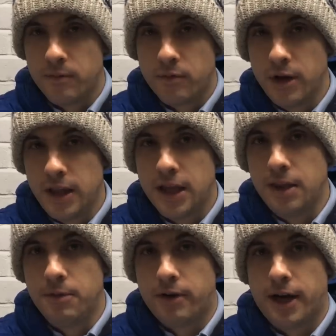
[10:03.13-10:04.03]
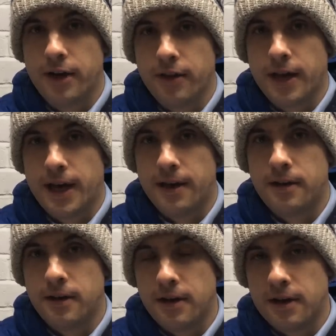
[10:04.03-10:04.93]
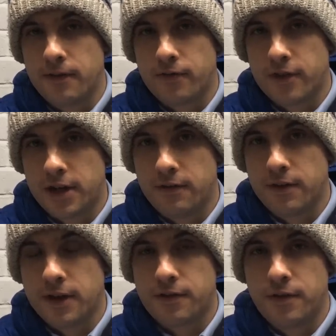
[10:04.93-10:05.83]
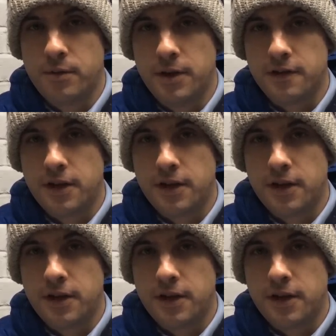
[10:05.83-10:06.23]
really keep your eye on that, and I've said it for the last few weeks,